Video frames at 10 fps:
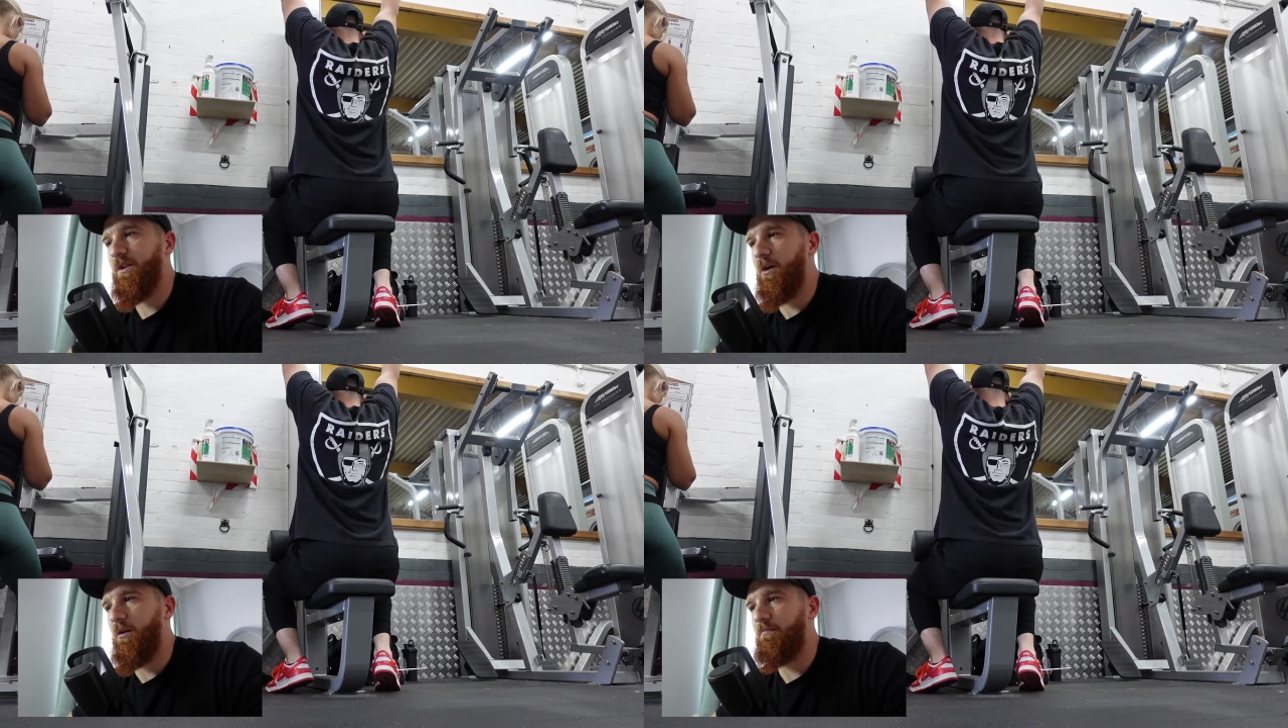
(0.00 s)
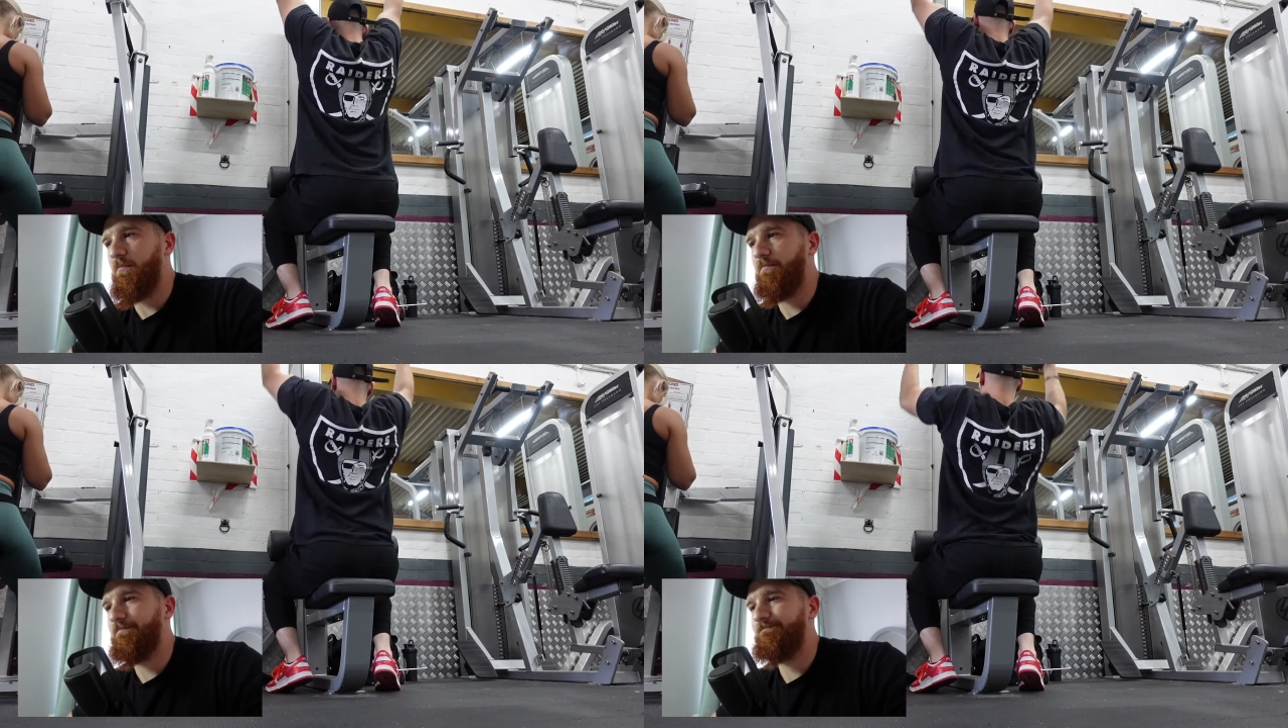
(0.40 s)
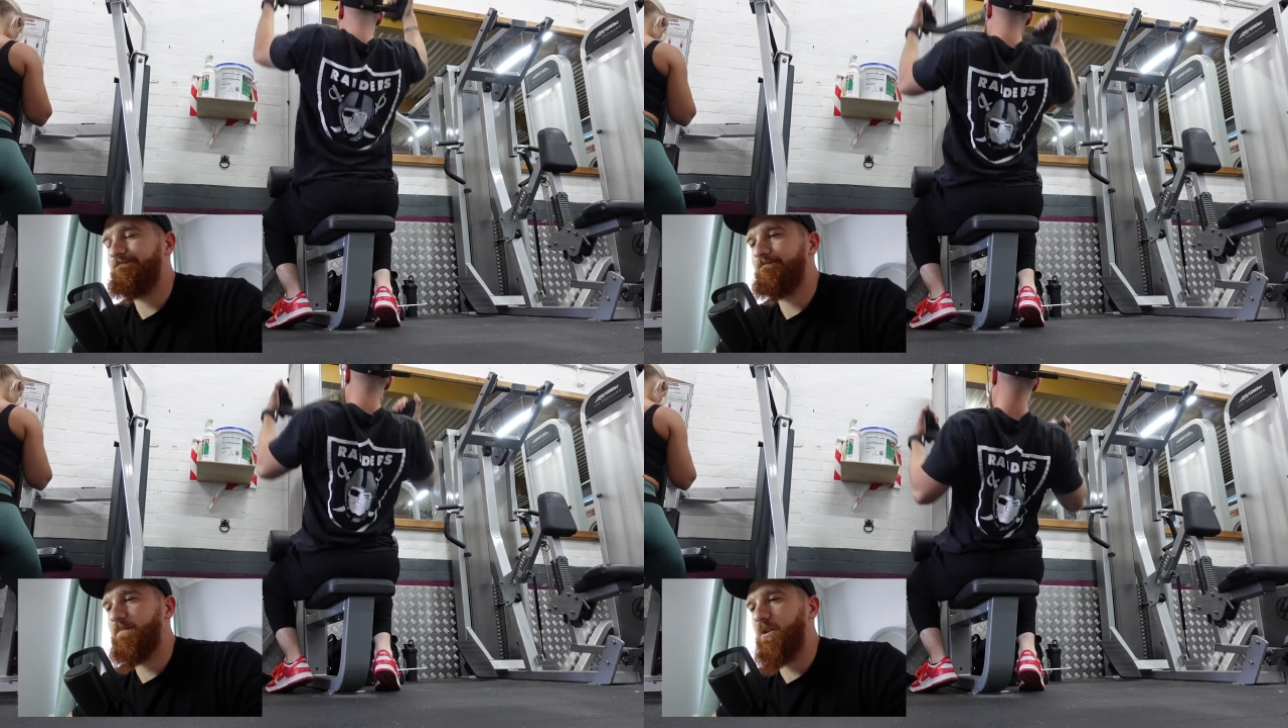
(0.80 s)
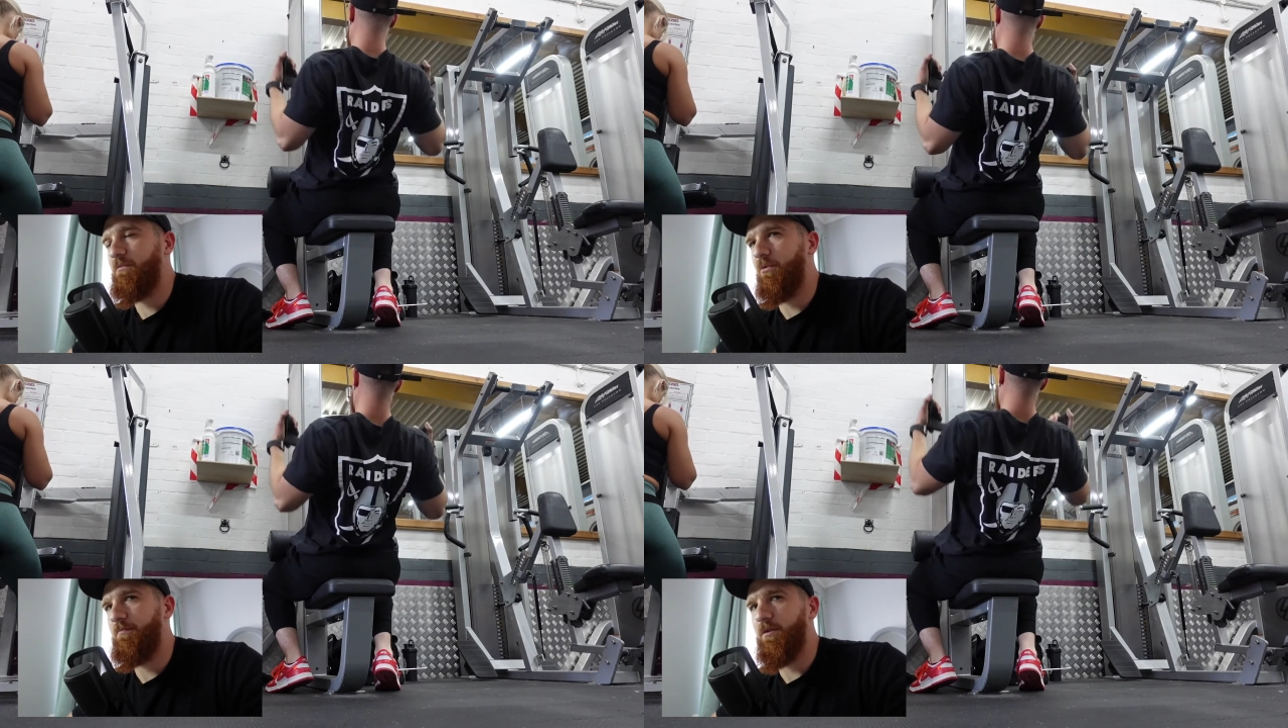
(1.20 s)

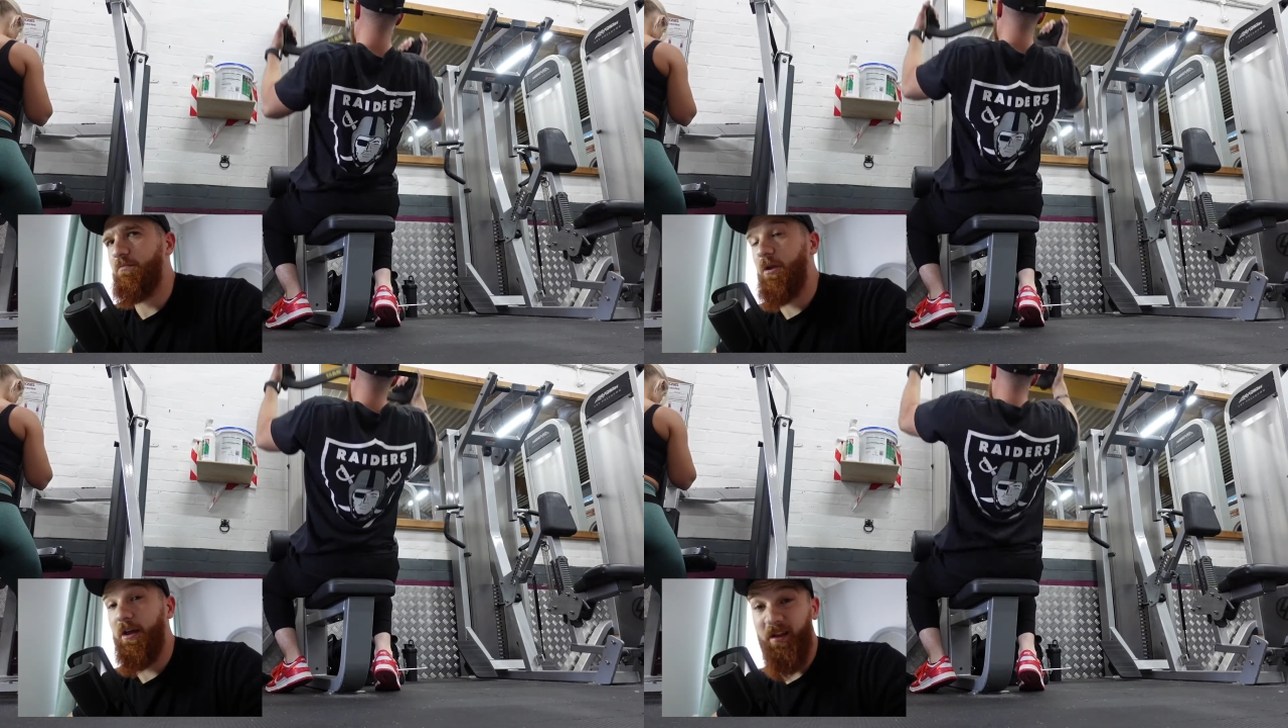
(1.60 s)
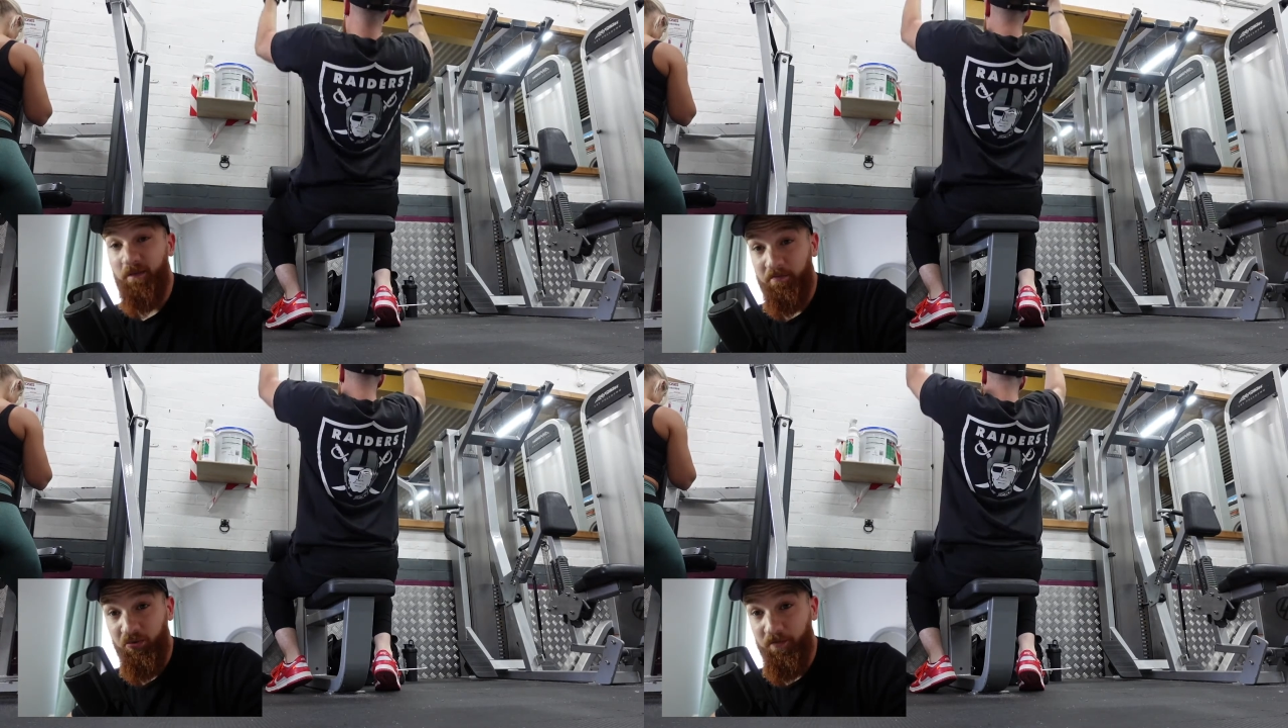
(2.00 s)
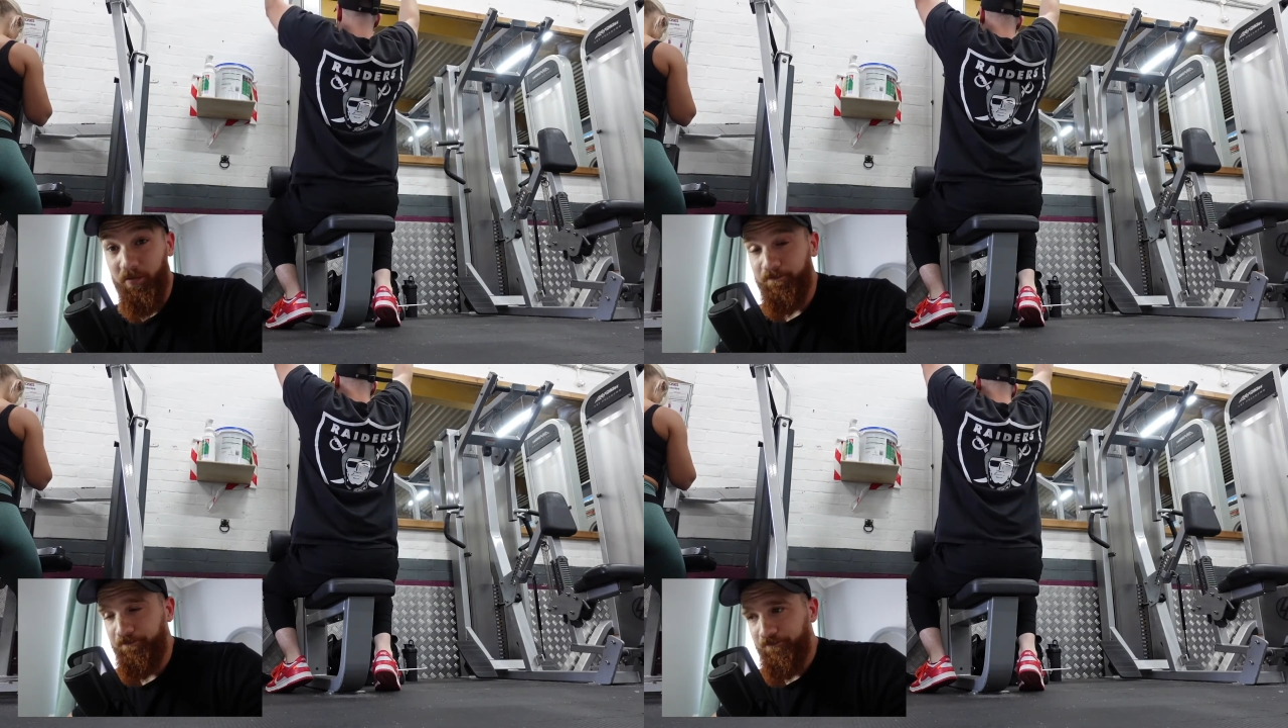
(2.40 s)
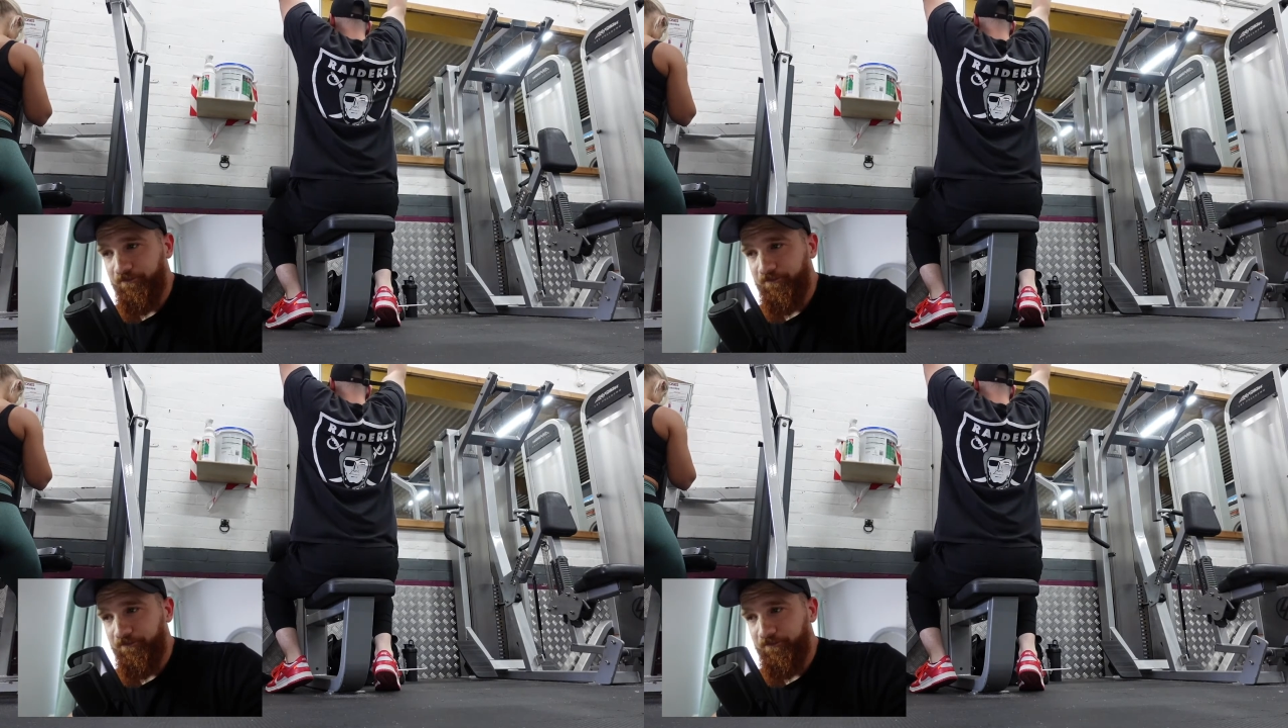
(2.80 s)
what would be the other problem